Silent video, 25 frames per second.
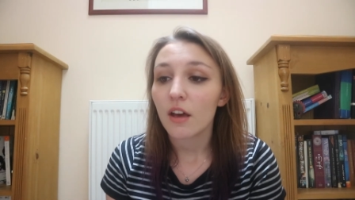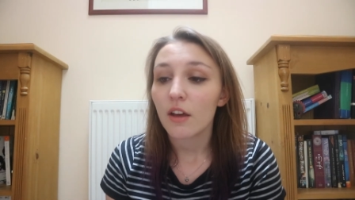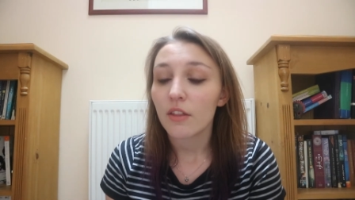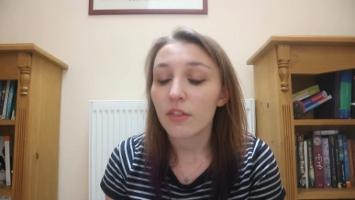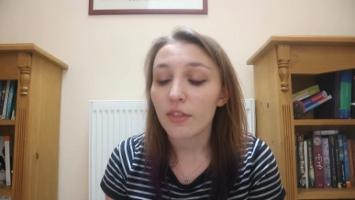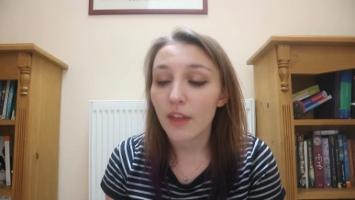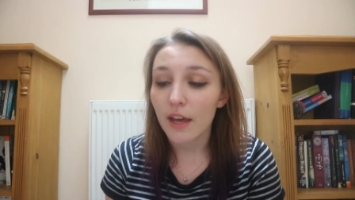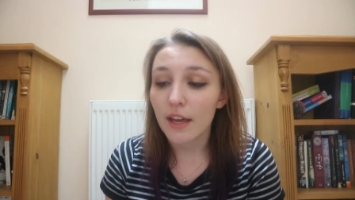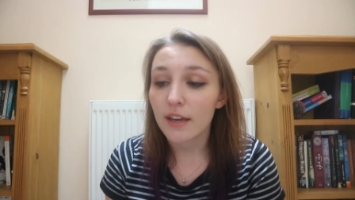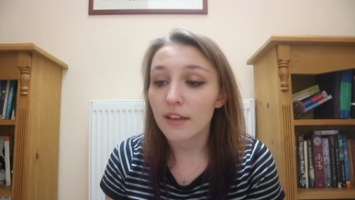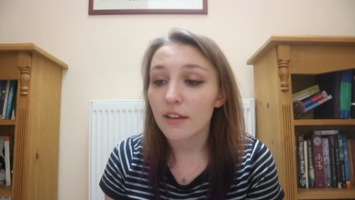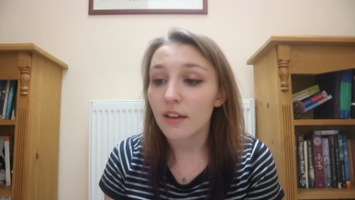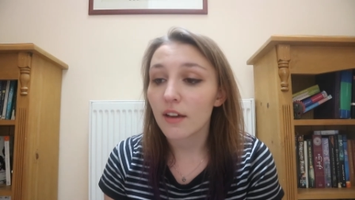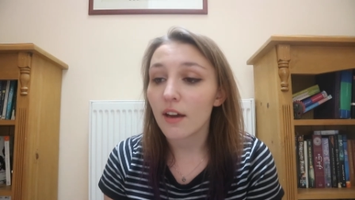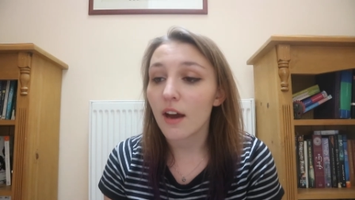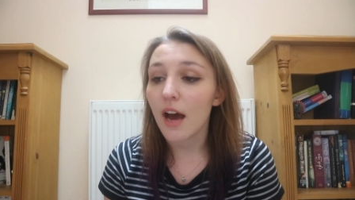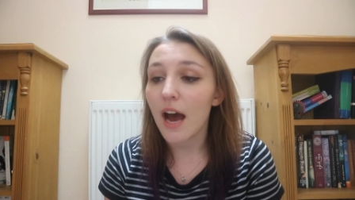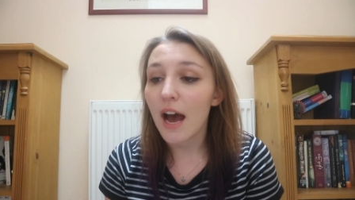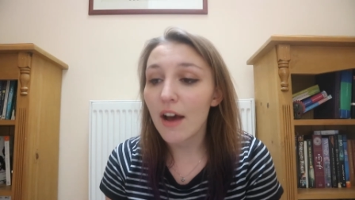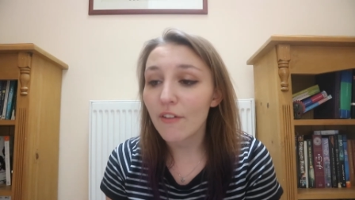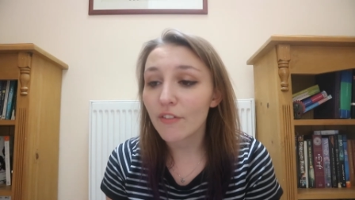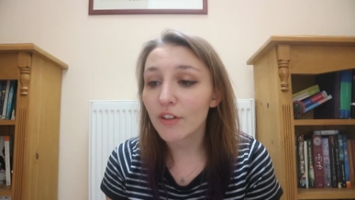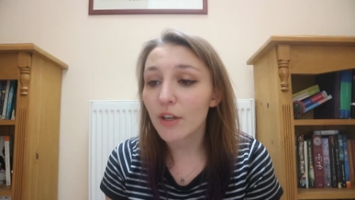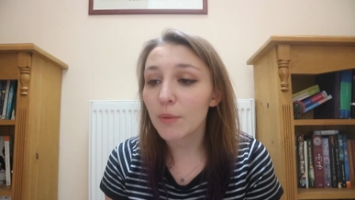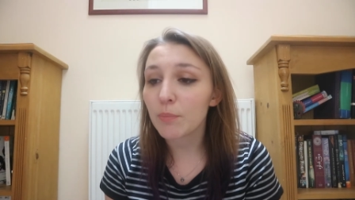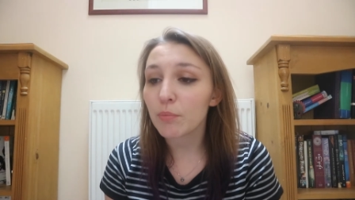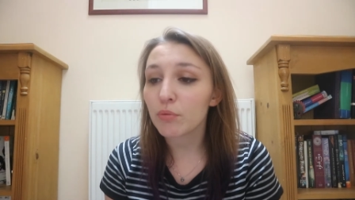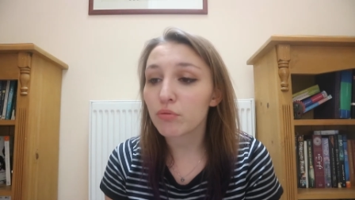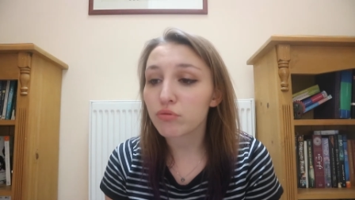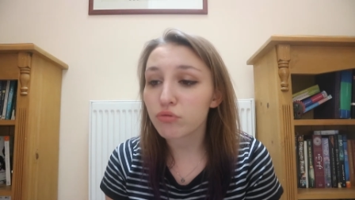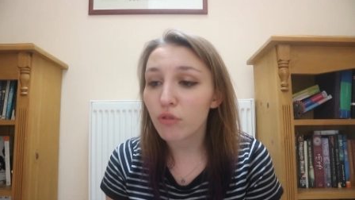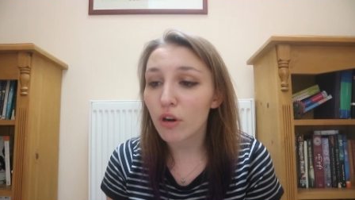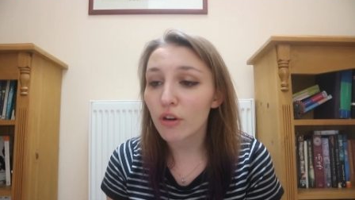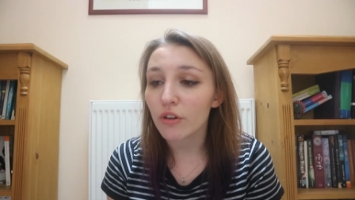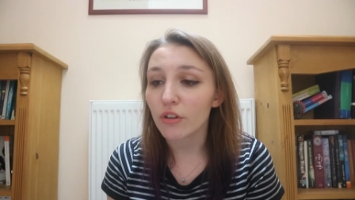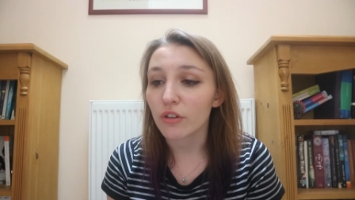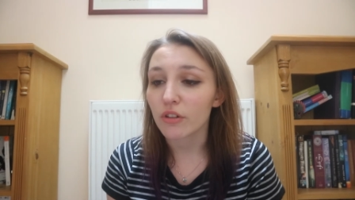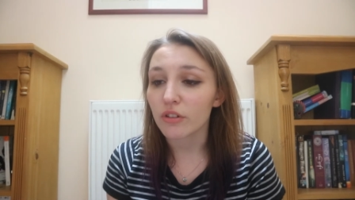then having a
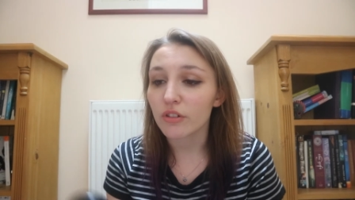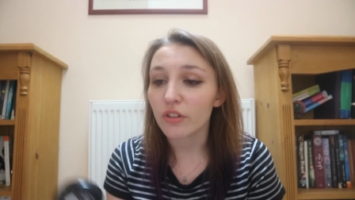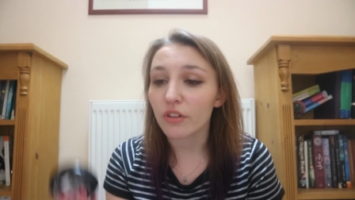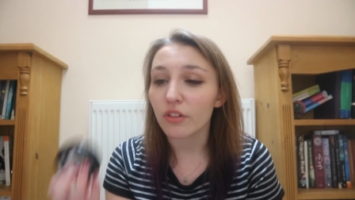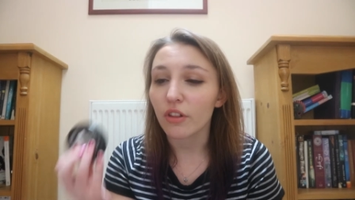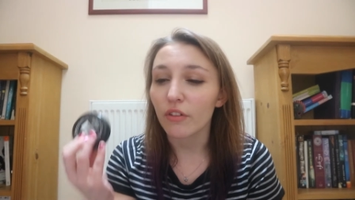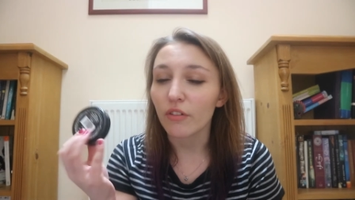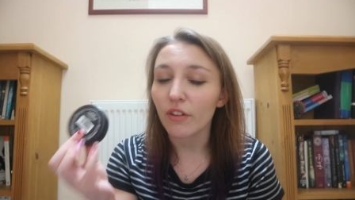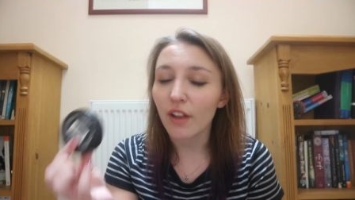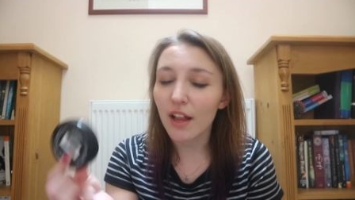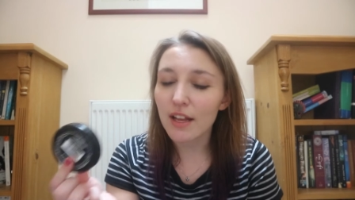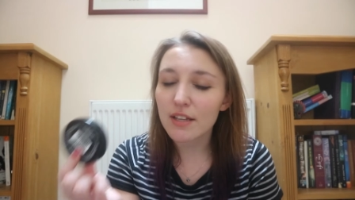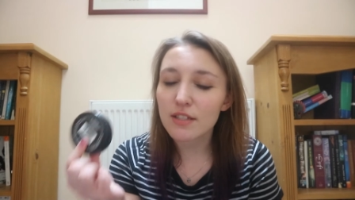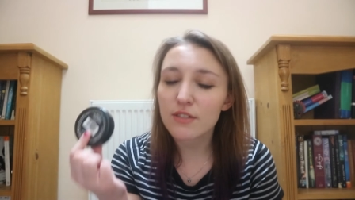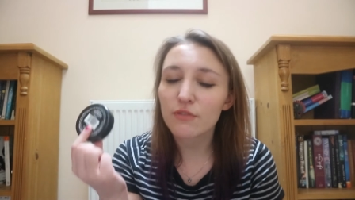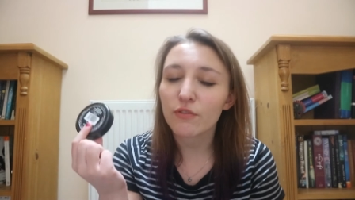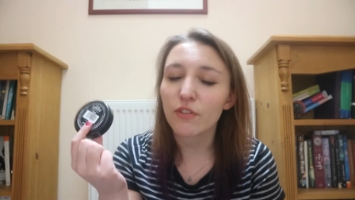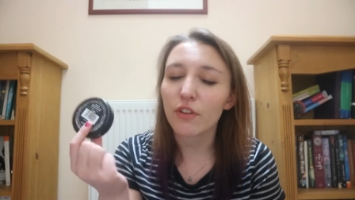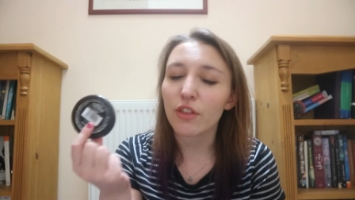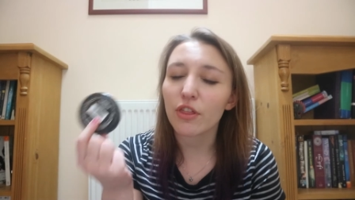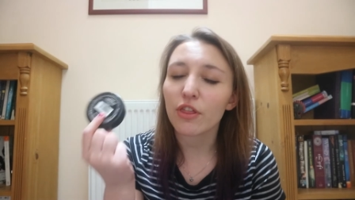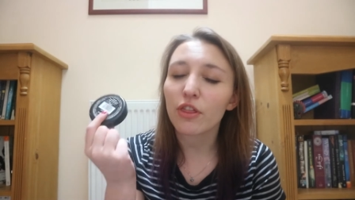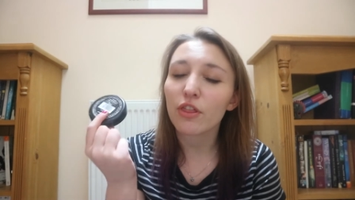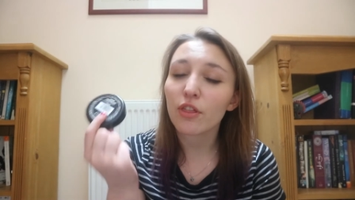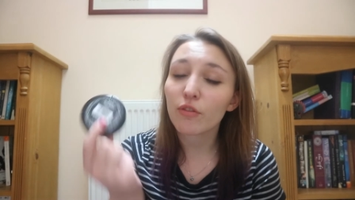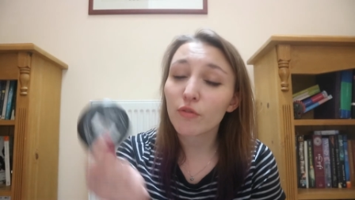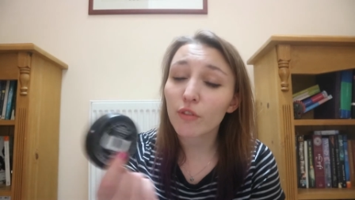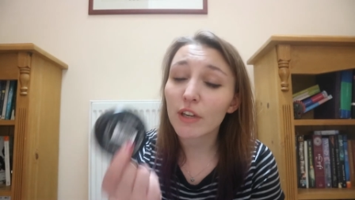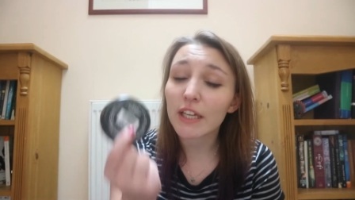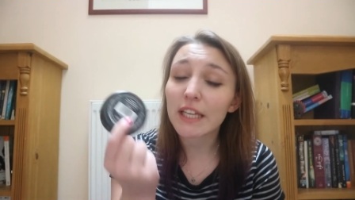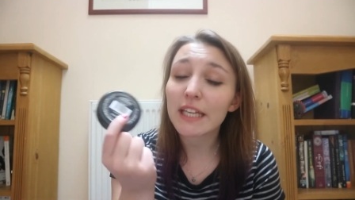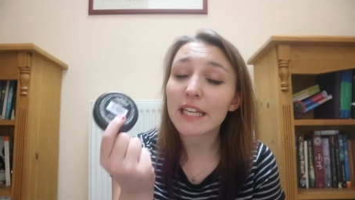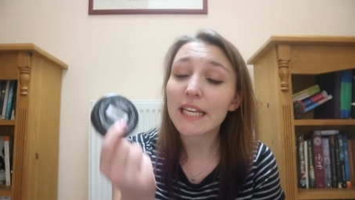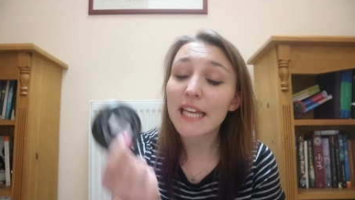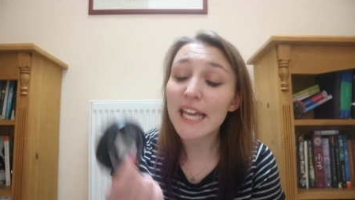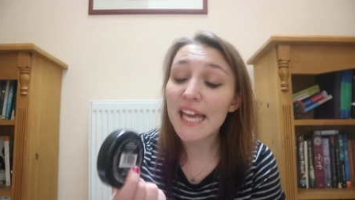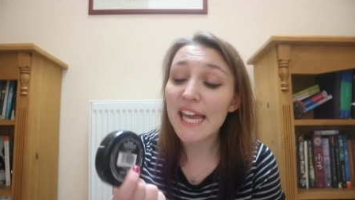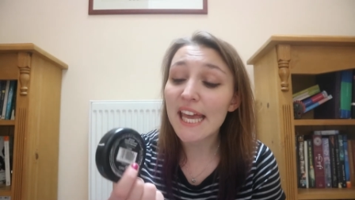product that lasts for 3
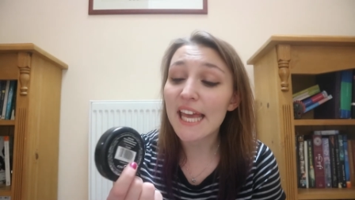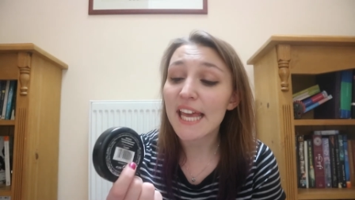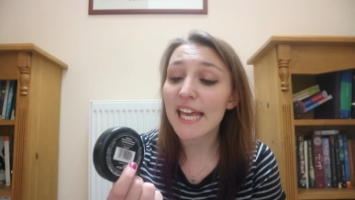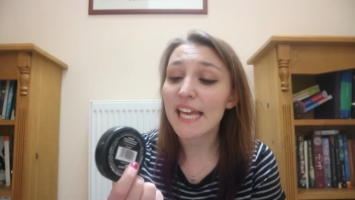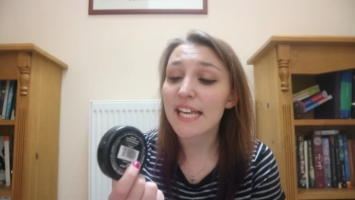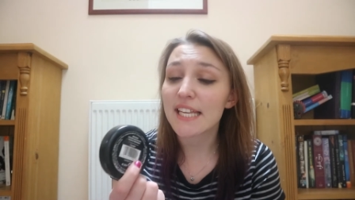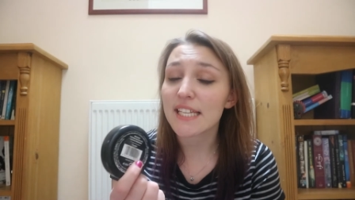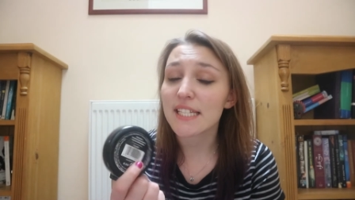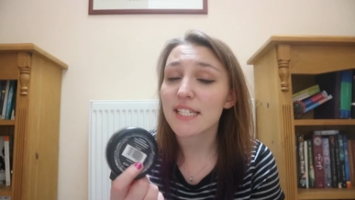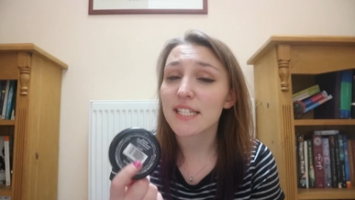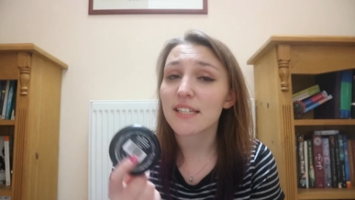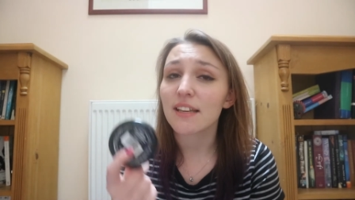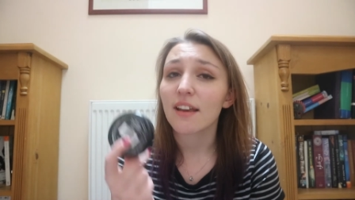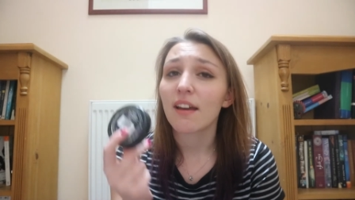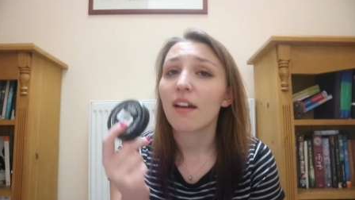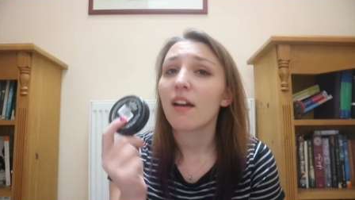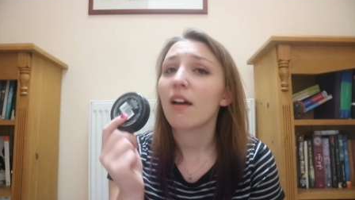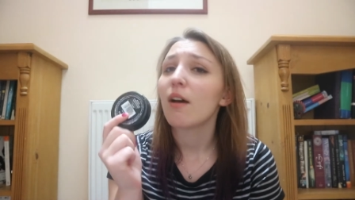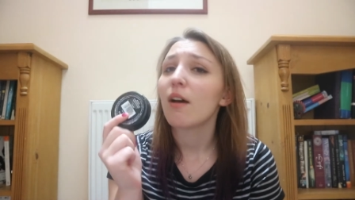years,